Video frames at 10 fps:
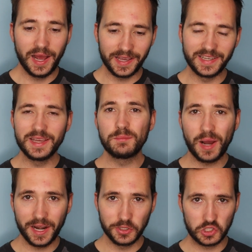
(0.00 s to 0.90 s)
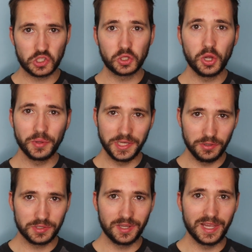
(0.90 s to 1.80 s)
again, get buyers slowly
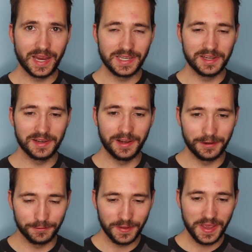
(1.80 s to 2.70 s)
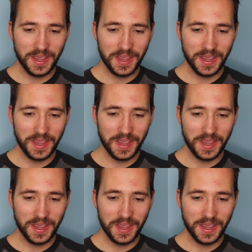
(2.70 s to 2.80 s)
used to the idea of